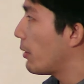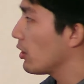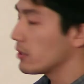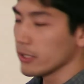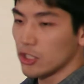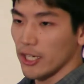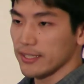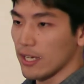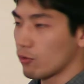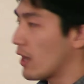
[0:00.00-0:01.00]
polymer chain
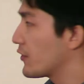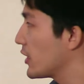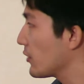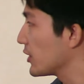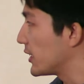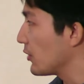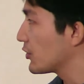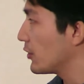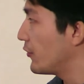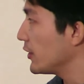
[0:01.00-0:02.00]
that gravitates down the cell
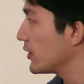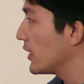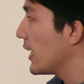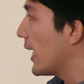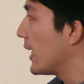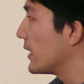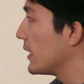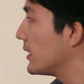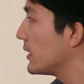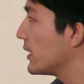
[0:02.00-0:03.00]
surface, and
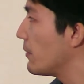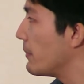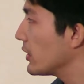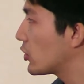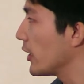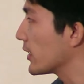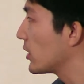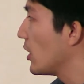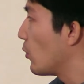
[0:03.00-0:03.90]
in the matrix,